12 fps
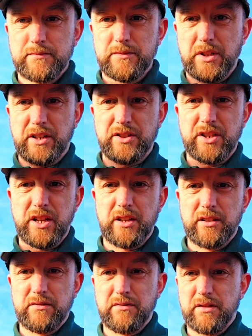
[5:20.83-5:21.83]
like I
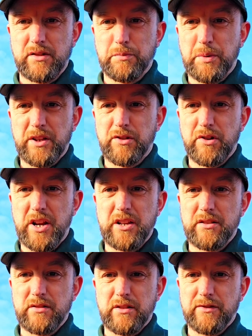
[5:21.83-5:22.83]
say, has been
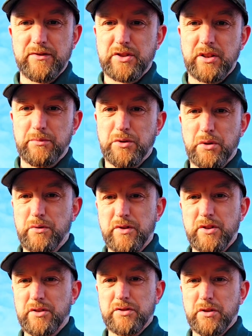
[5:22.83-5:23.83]
great. I haven't slipped
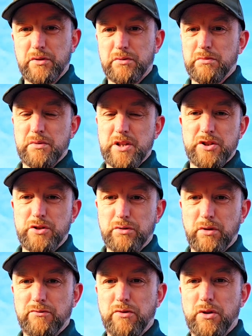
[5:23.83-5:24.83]
over, there's no
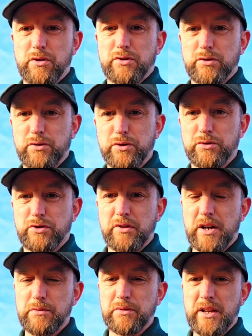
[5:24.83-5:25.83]
issues on rocks or loose
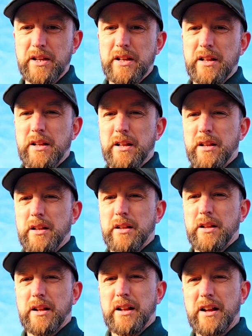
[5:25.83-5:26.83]
ground.
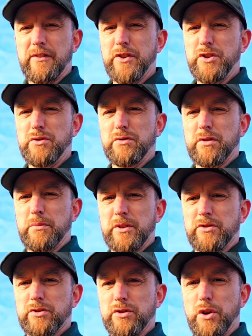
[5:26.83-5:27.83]
I haven't used them
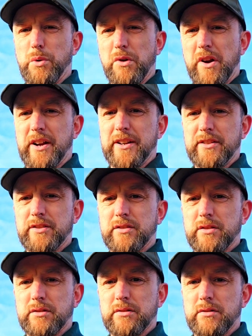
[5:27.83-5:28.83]
in snow or
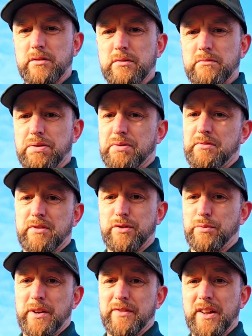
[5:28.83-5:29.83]
ice
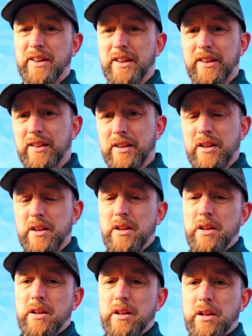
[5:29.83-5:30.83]
because we haven't had any.
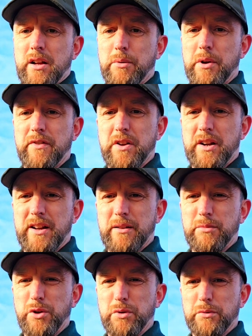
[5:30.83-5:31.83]
However, I
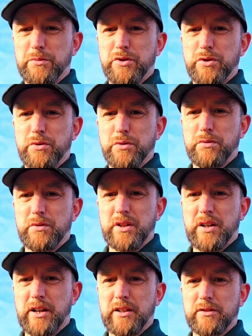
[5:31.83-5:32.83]
am going up to
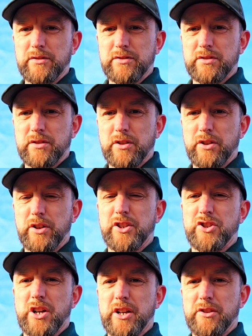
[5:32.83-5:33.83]
the Highlands early
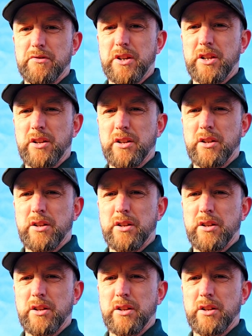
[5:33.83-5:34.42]
January